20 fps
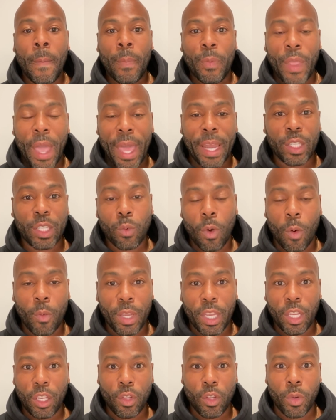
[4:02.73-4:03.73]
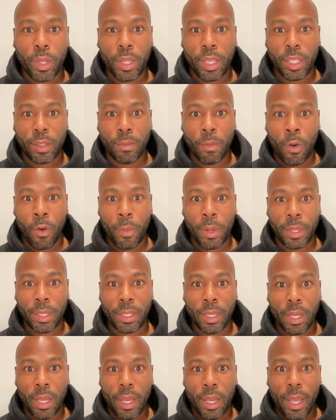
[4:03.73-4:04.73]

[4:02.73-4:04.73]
That is what we can do in these moments,